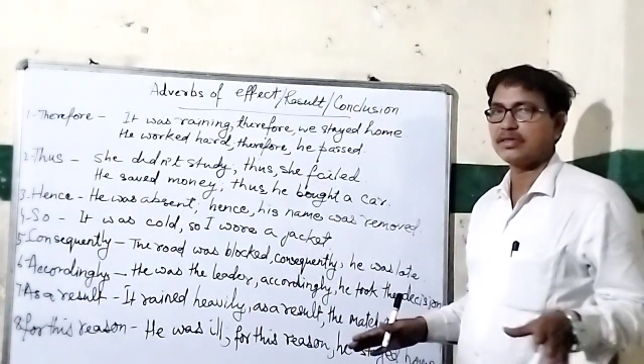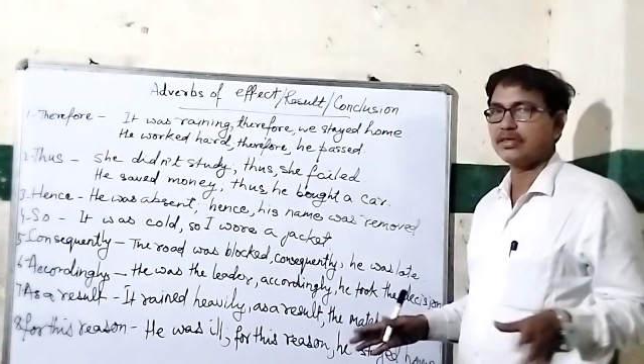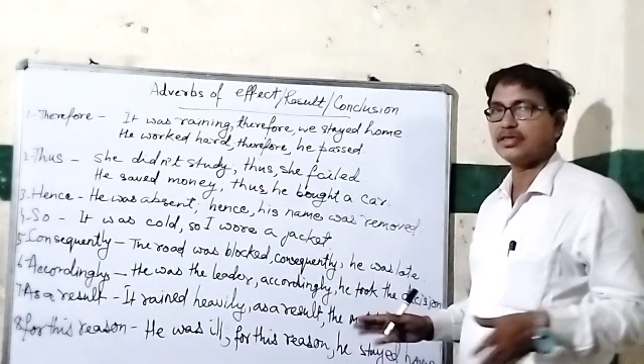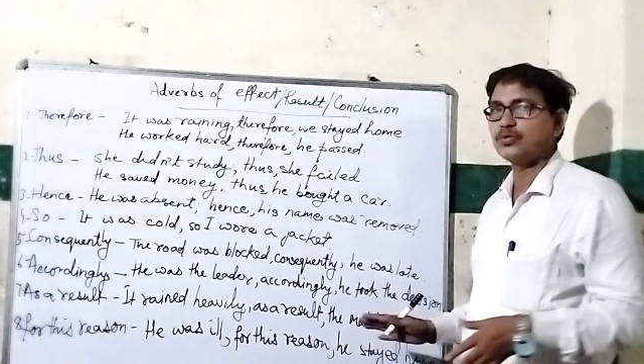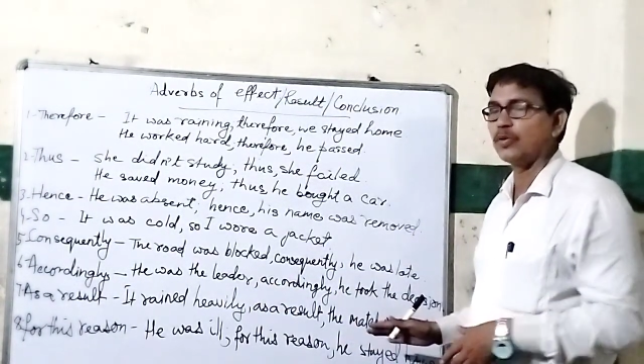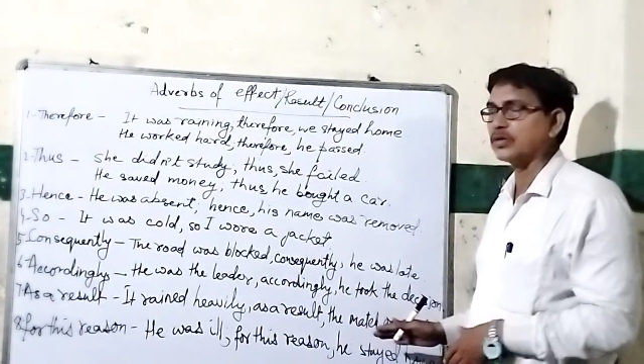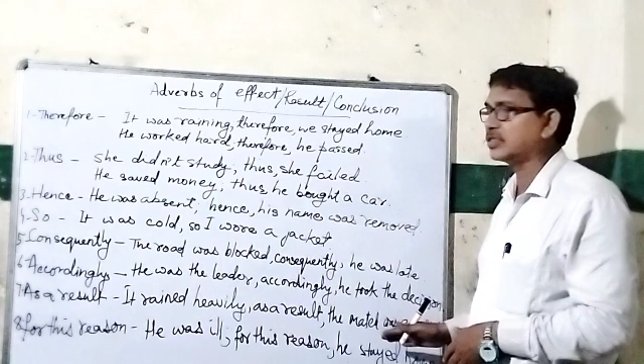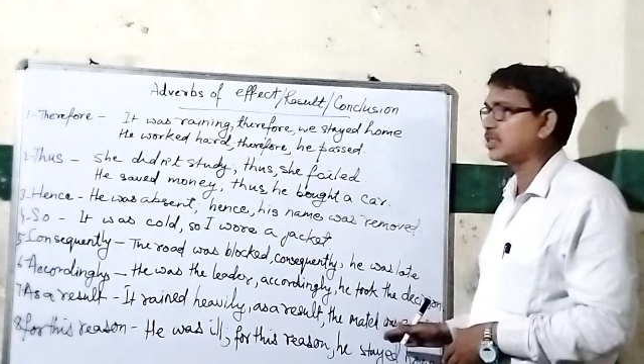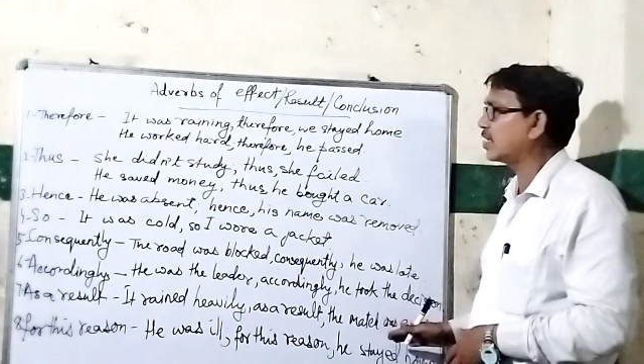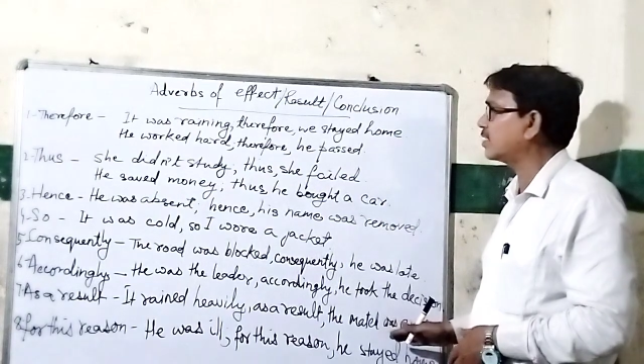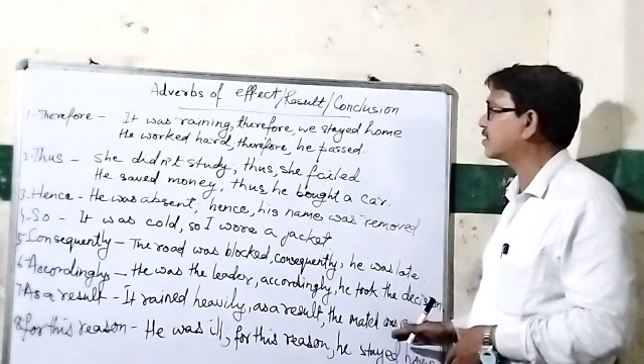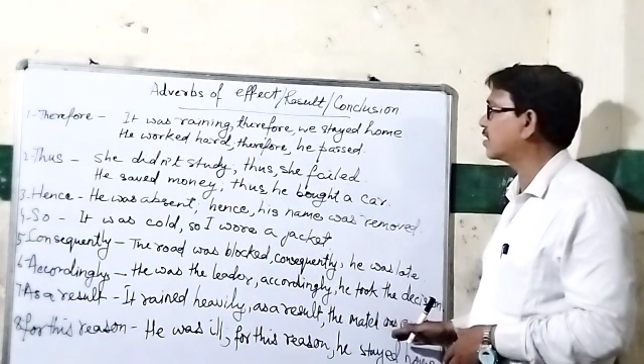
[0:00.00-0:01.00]
This was
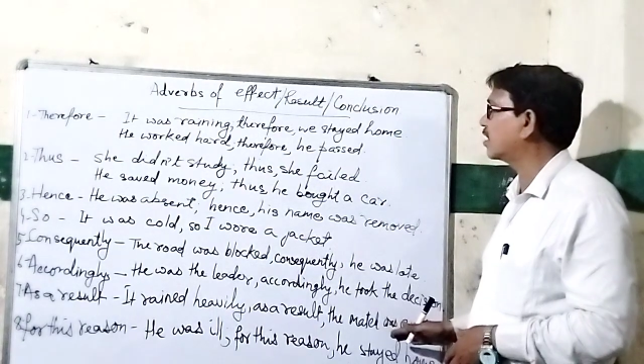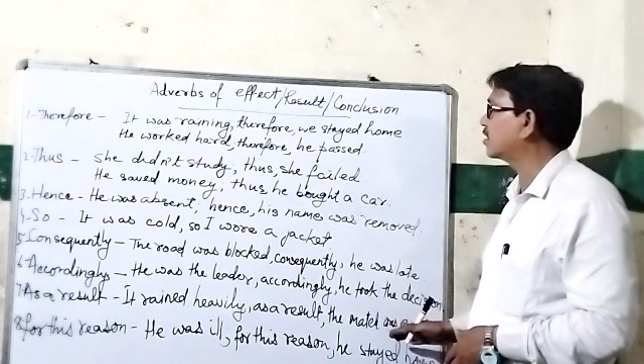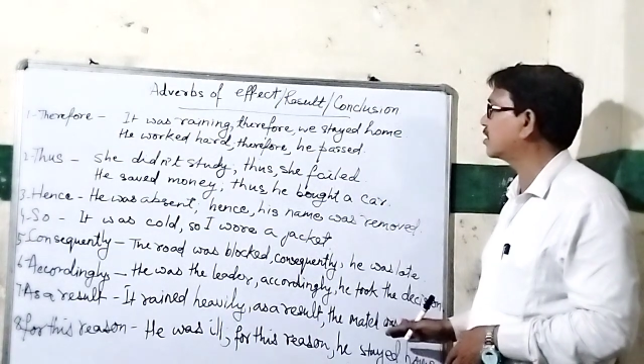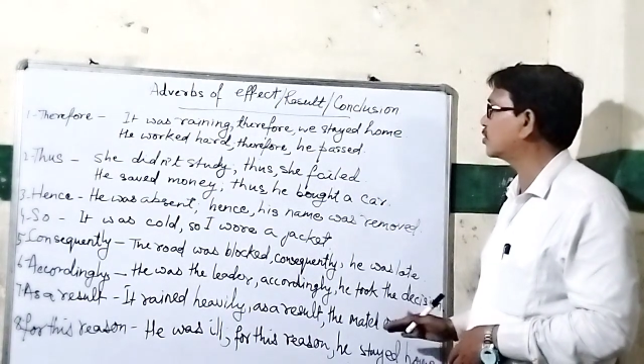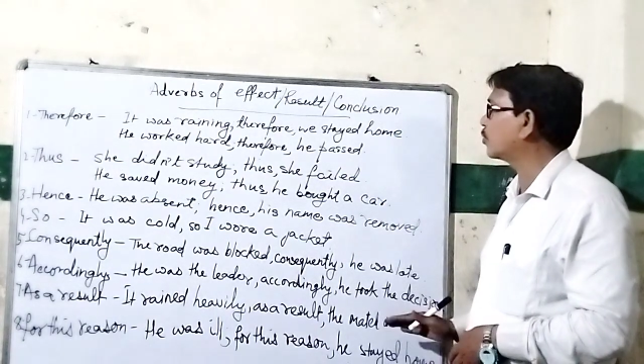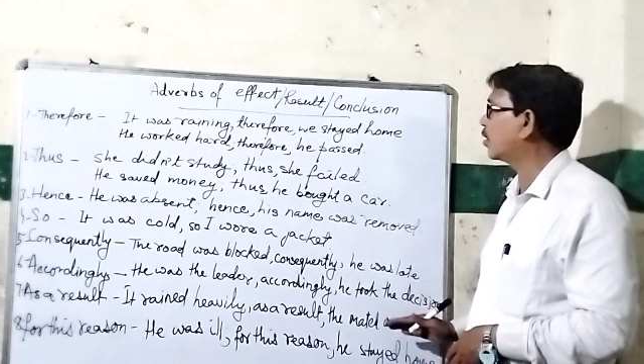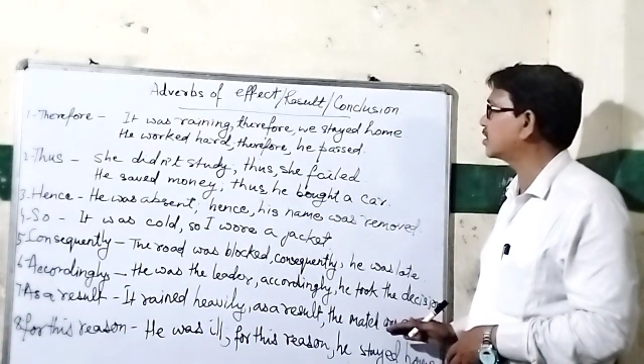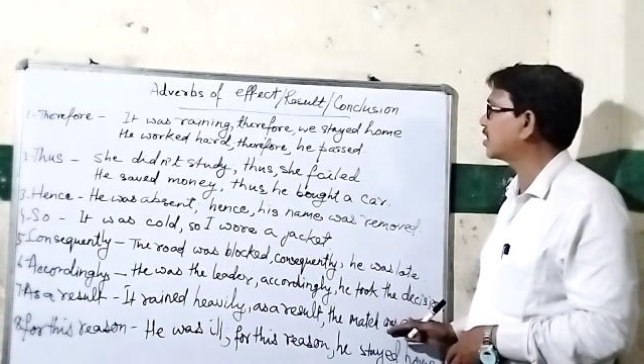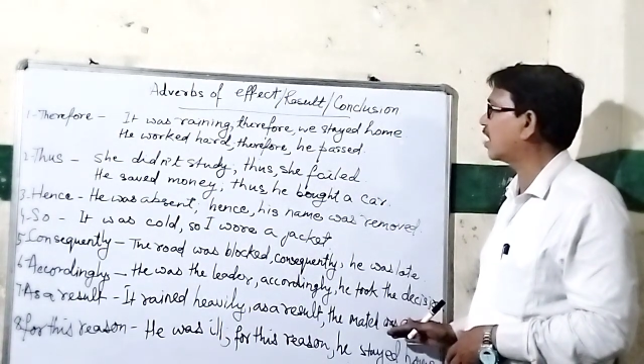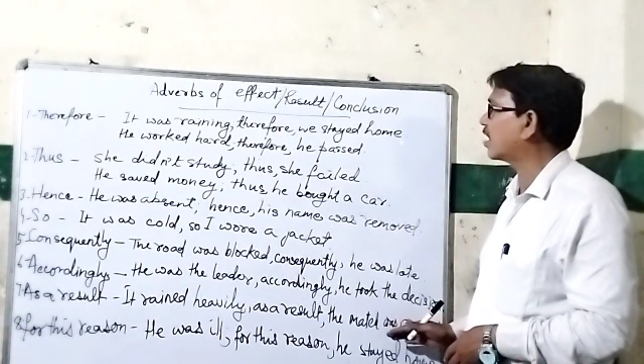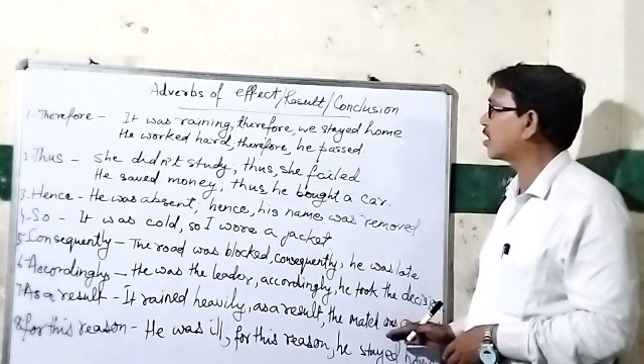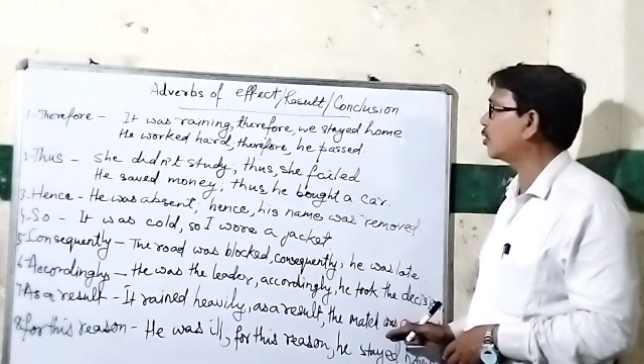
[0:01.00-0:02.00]
the result, this was
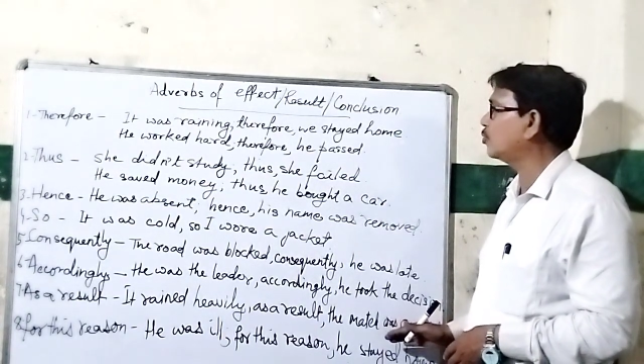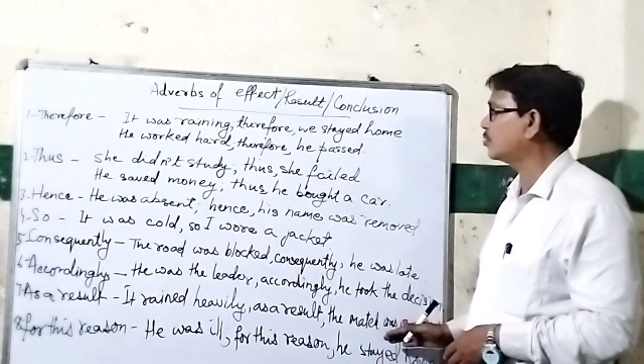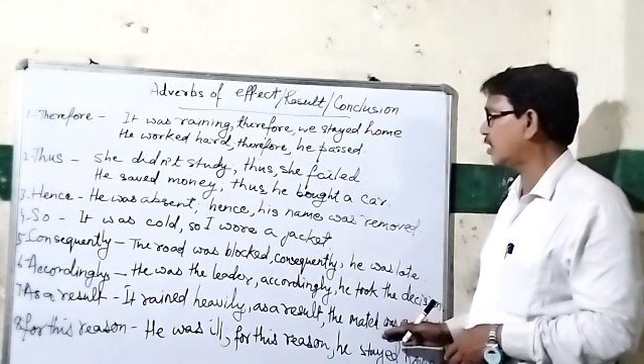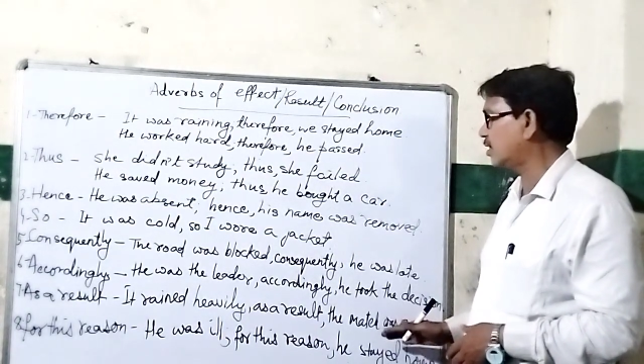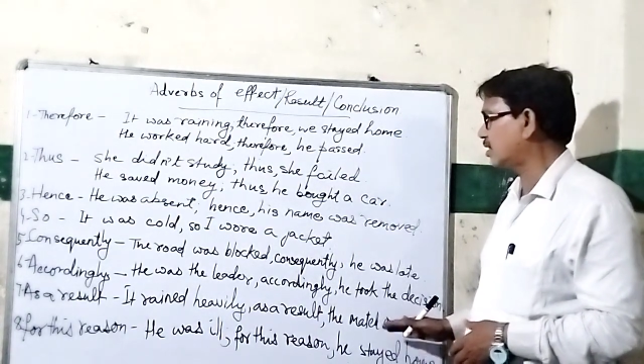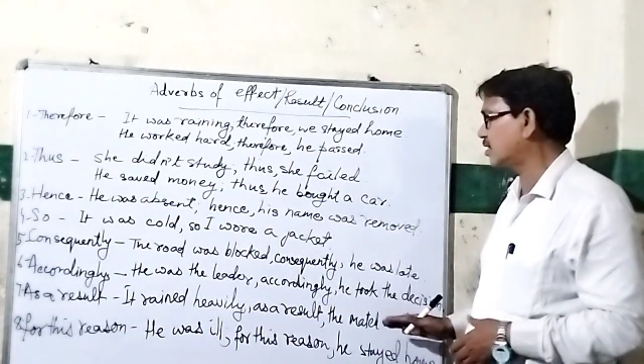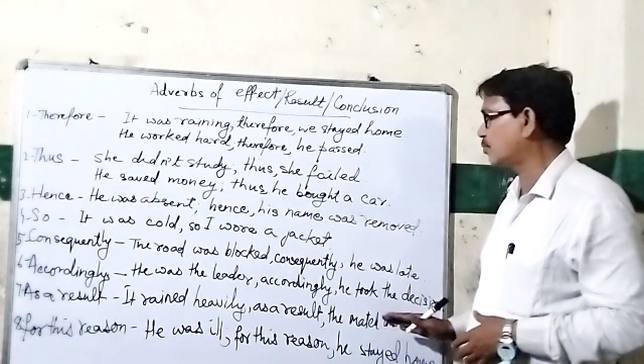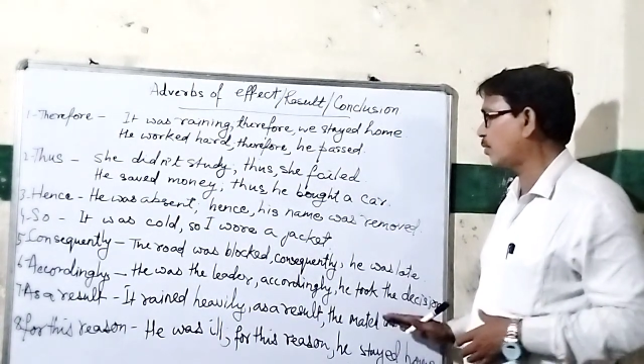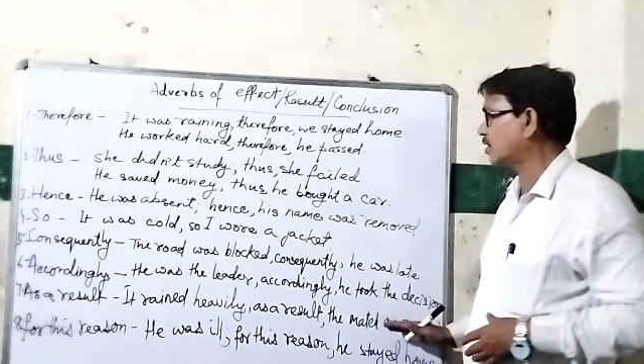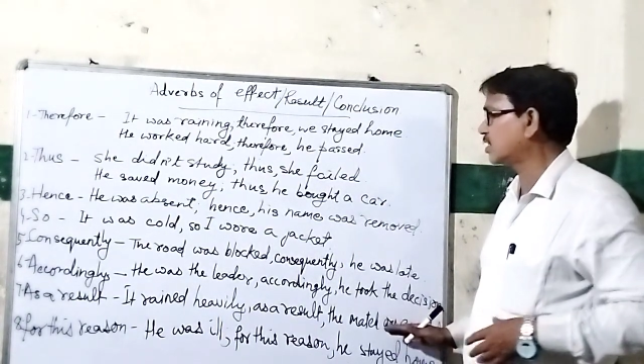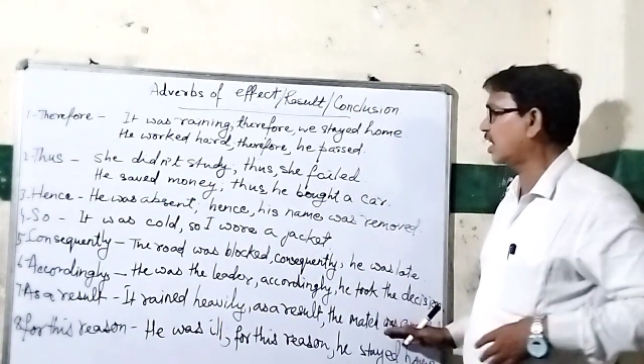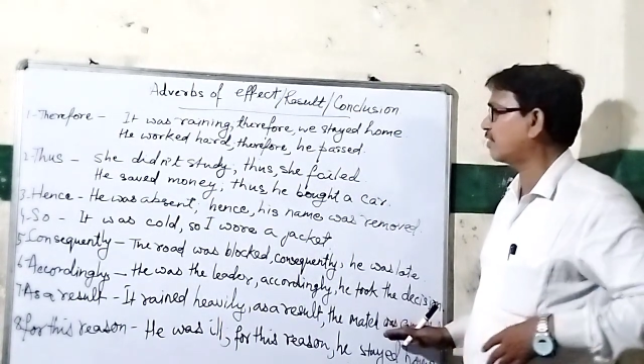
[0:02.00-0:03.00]
conclusion, this
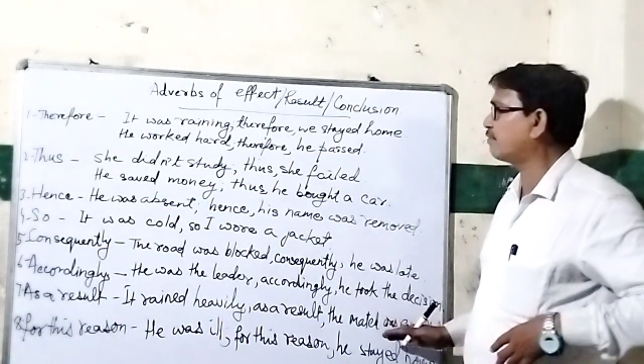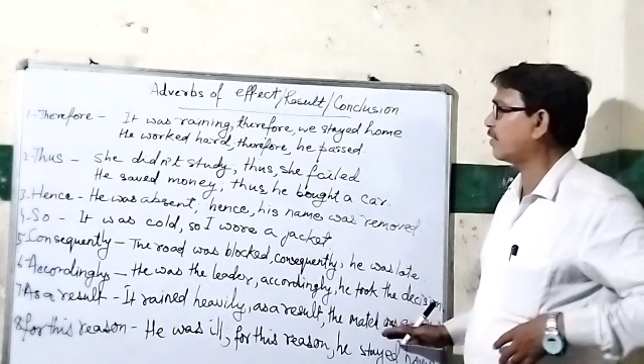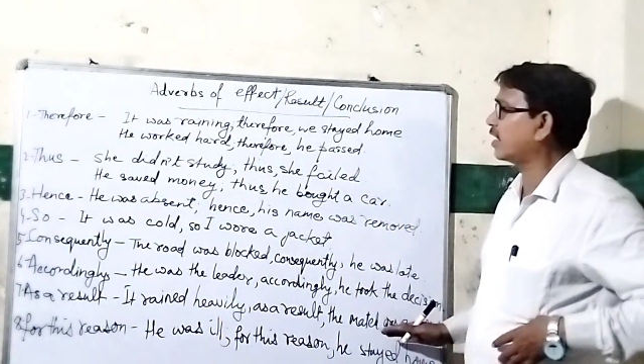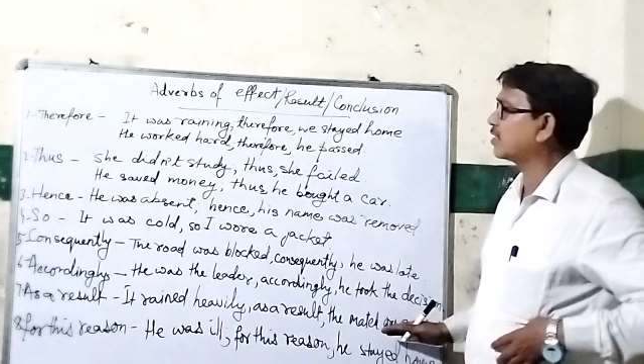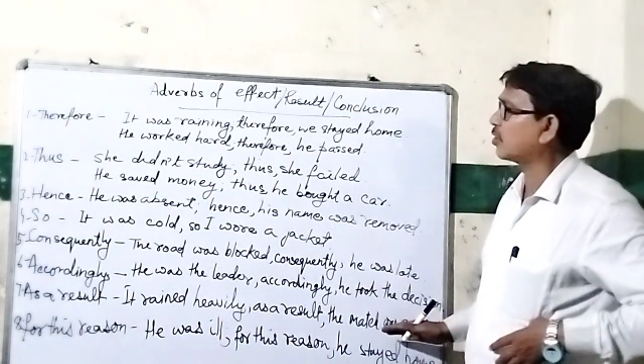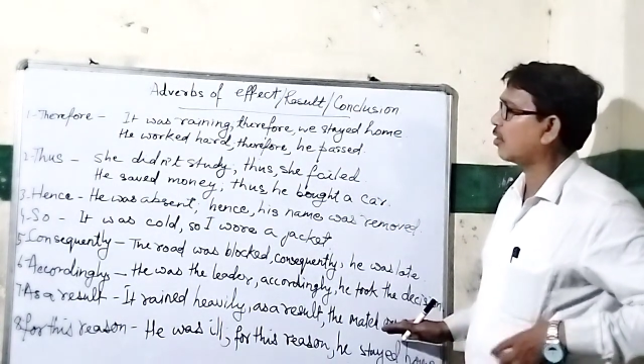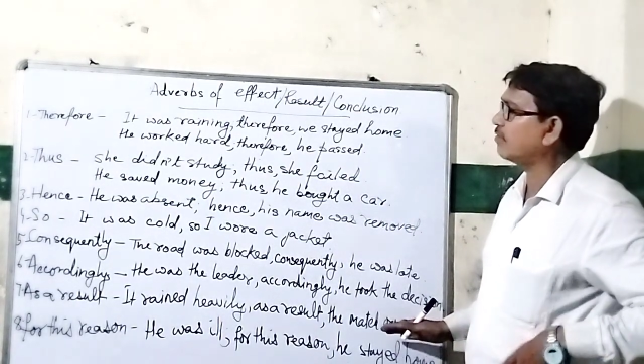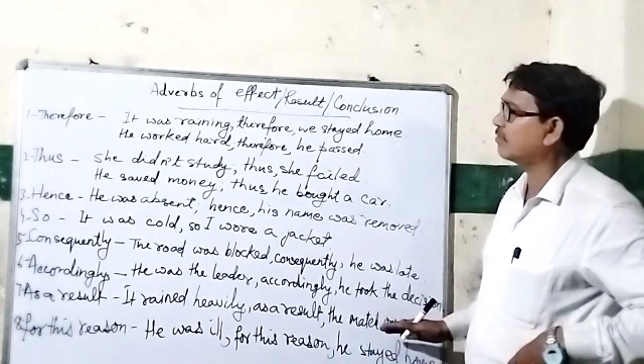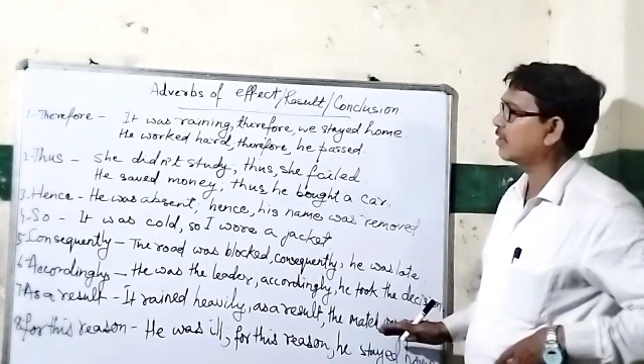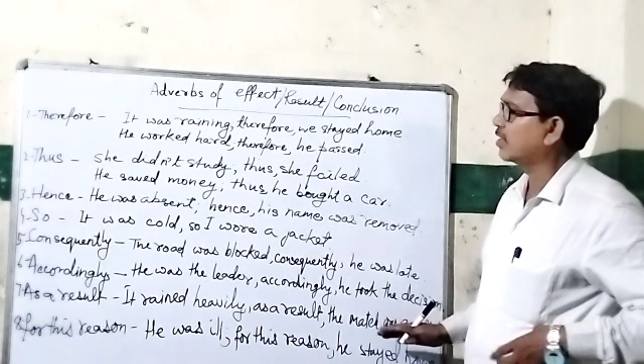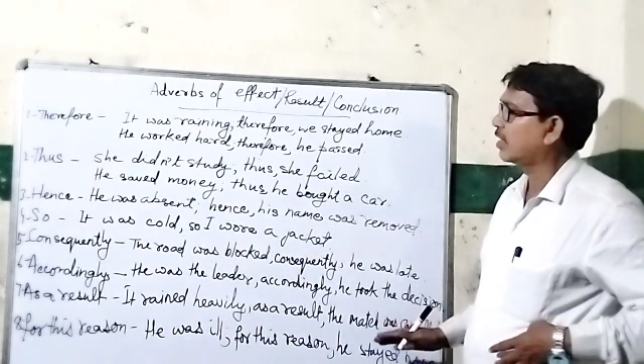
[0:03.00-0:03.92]
was the effect of.